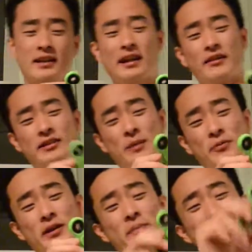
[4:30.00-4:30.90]
that are
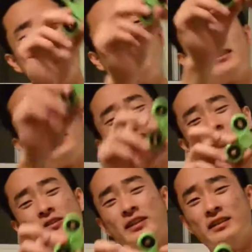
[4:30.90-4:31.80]
separated by 60
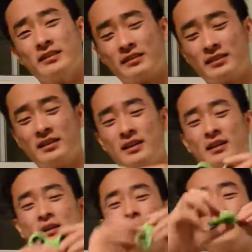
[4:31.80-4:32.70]
degrees,
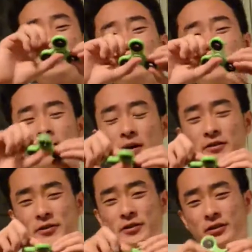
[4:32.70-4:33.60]
which keep it
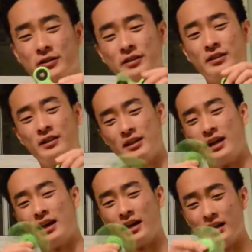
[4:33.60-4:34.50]
symmetrical
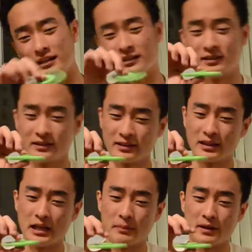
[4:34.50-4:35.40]
and
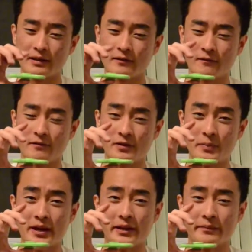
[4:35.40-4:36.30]
keep it
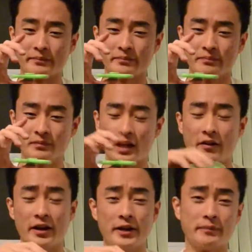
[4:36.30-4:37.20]
spinning?
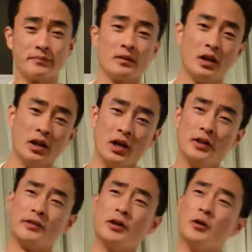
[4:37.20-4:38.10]
Alright?
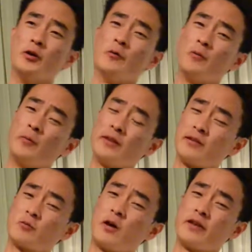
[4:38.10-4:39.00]
So with
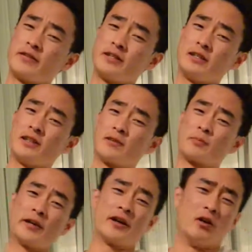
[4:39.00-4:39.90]
this question, let's
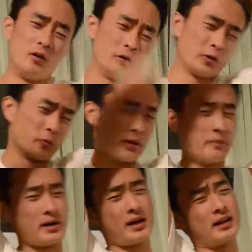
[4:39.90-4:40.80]
bring it all the way
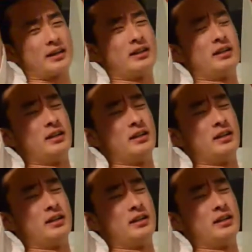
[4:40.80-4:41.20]
back